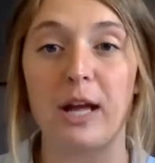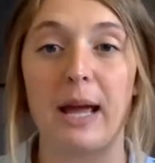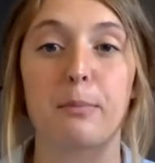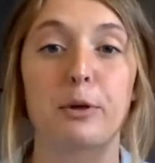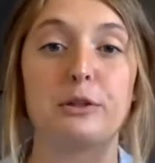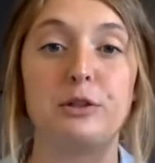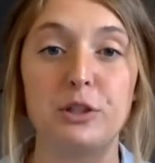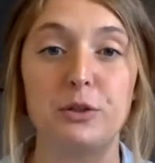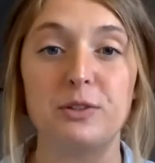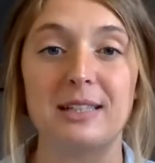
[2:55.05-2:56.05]
and
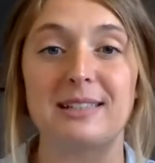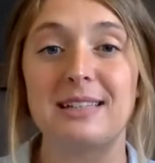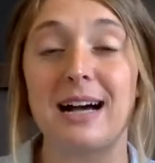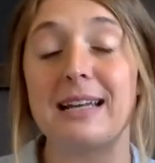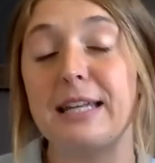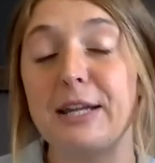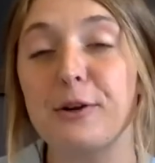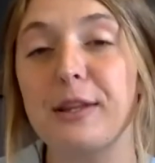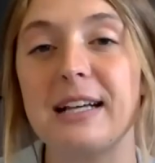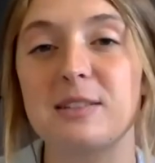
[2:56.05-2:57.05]
produce is not
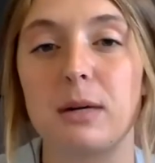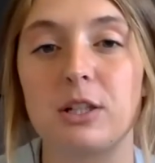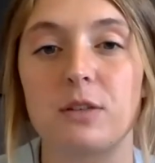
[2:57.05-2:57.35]
nearly as much